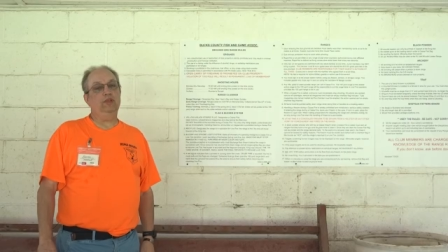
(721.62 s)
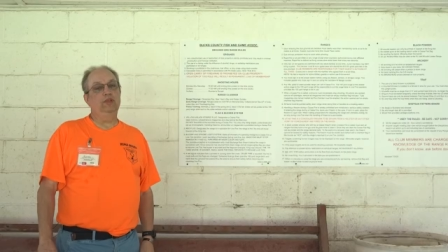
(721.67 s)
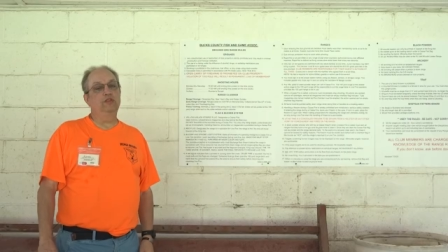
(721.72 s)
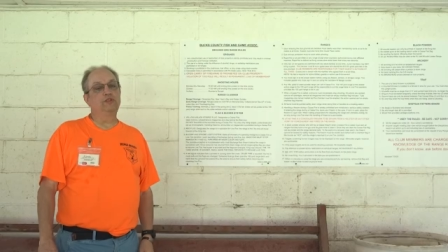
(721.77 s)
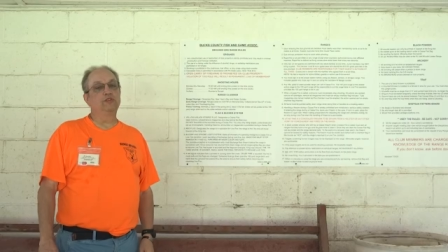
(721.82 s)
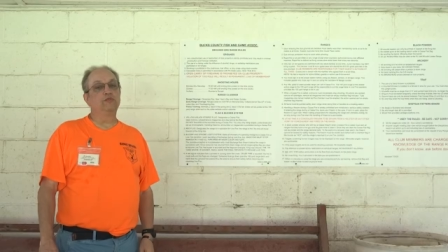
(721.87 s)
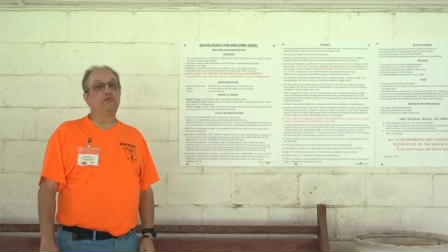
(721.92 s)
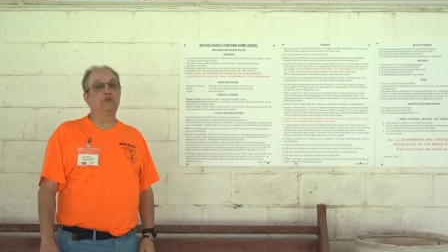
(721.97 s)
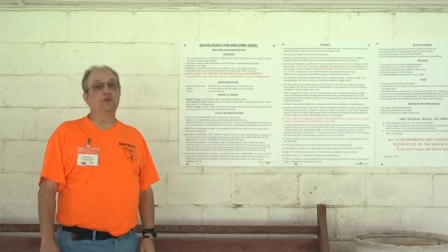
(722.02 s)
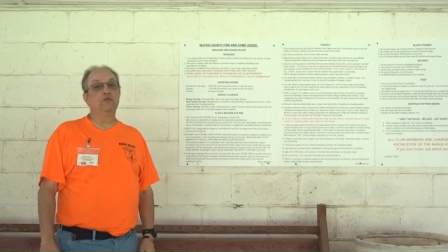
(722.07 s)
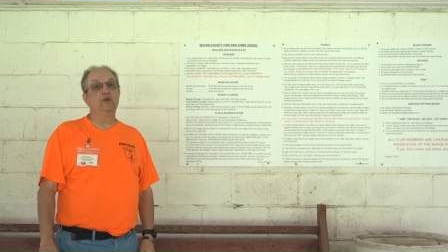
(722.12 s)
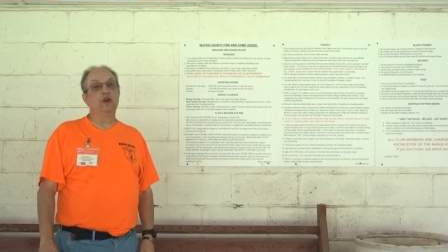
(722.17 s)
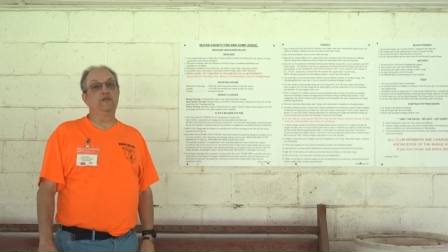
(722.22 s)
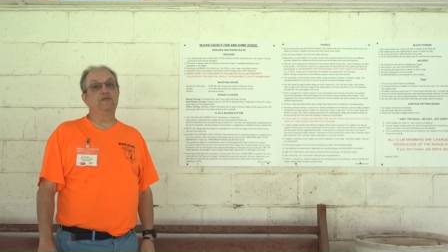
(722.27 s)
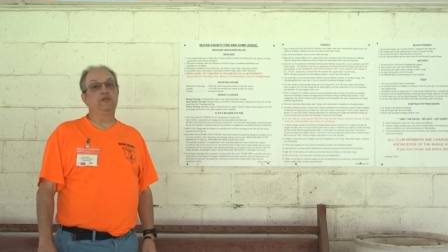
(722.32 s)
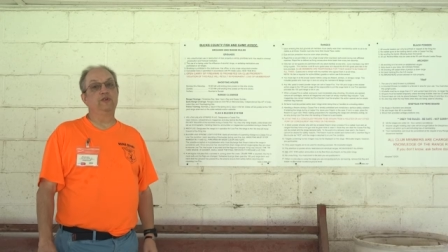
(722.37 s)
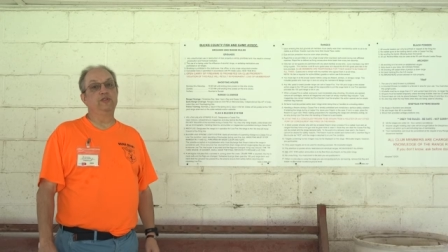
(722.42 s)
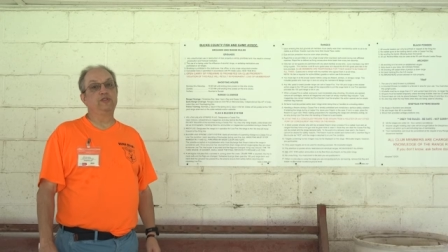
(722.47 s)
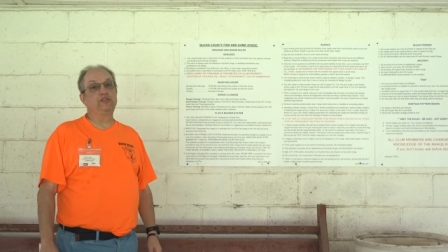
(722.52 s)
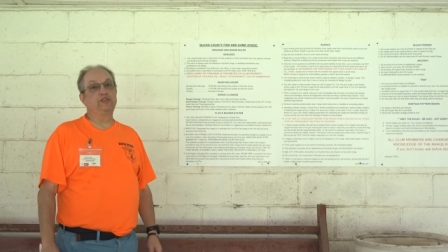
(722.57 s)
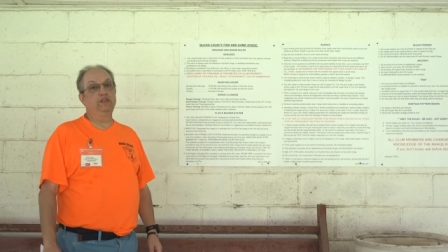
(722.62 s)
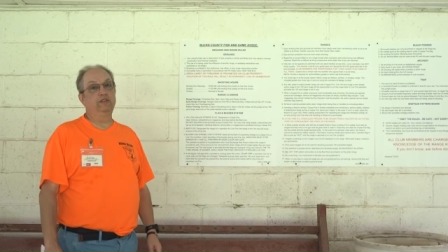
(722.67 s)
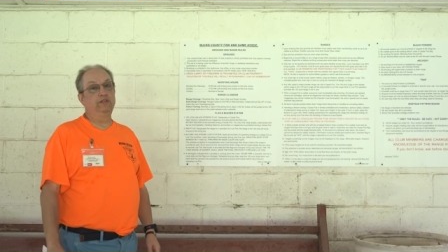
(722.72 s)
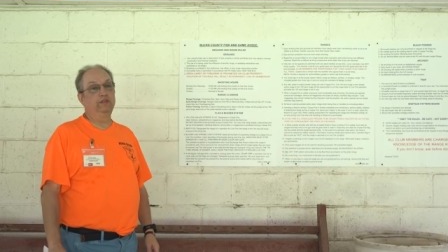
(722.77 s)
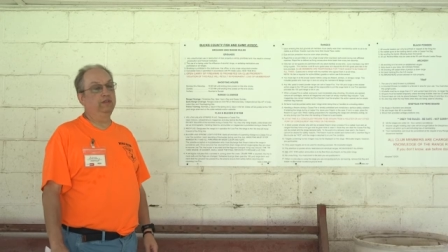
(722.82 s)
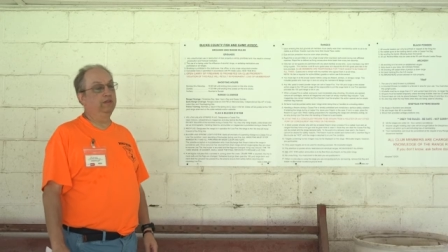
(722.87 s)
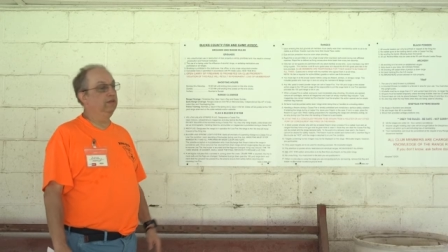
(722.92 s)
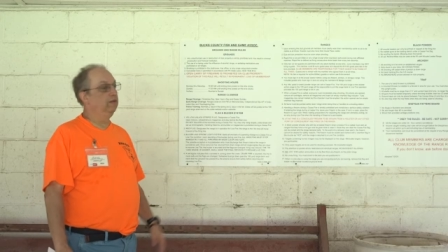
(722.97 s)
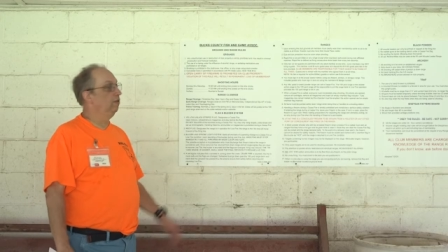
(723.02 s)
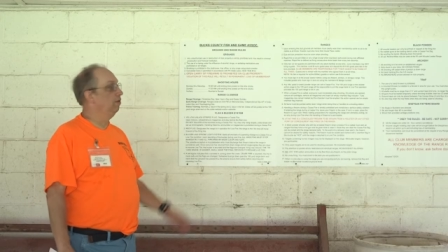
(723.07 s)
So for your reference,
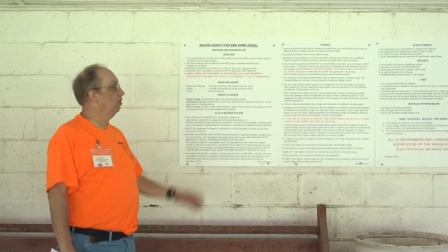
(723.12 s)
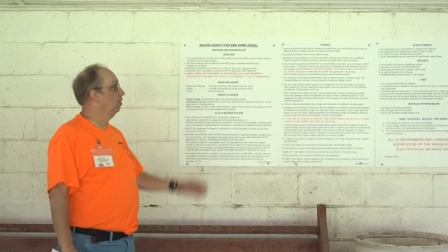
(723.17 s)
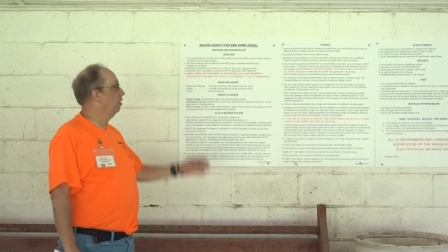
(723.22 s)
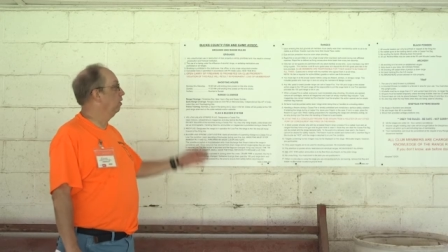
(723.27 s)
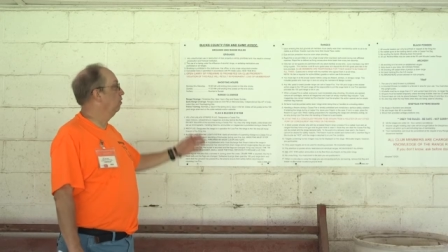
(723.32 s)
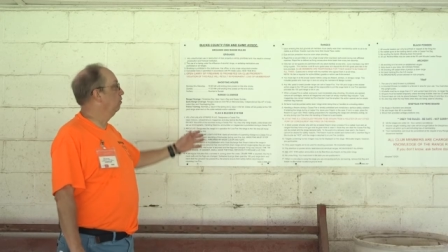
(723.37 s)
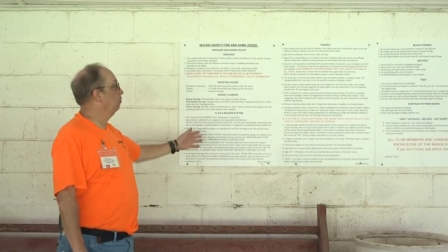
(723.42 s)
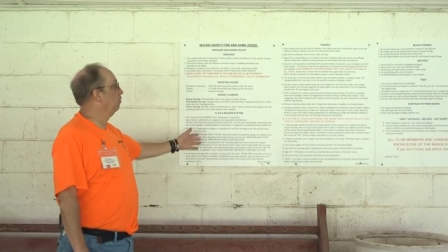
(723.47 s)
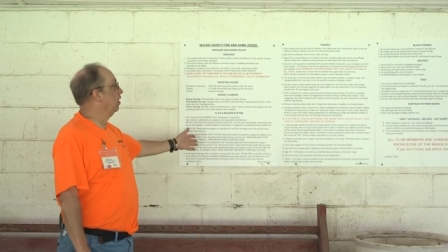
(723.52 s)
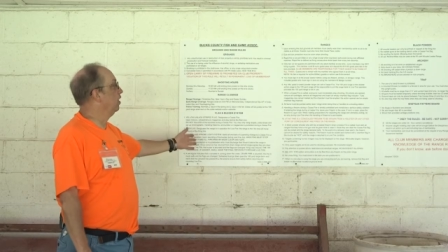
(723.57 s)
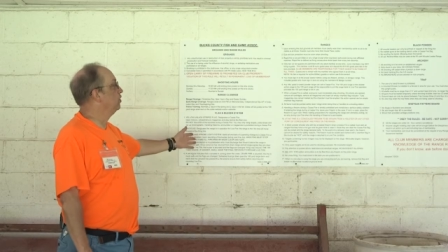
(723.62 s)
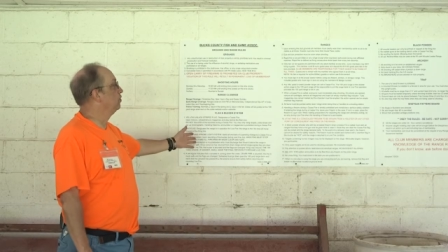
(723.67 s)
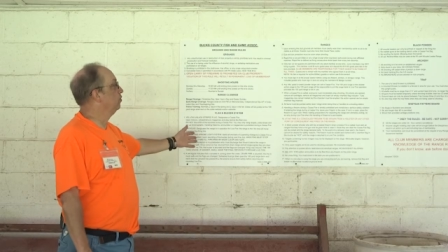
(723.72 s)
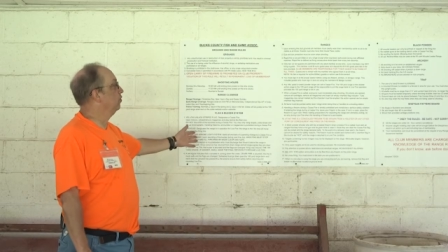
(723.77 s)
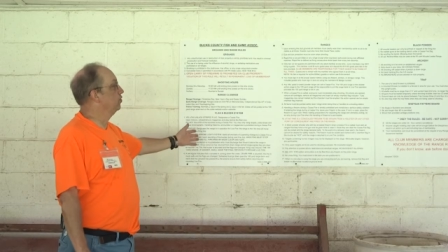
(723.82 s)
range